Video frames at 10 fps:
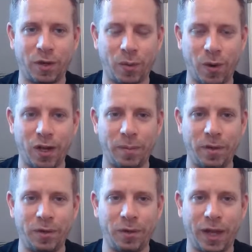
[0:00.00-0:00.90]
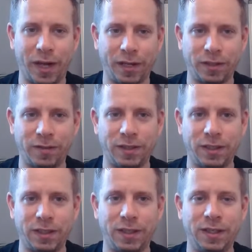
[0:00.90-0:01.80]
requirement or that
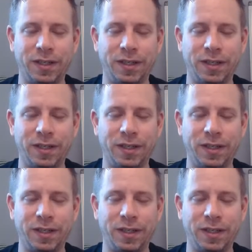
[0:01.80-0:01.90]
activity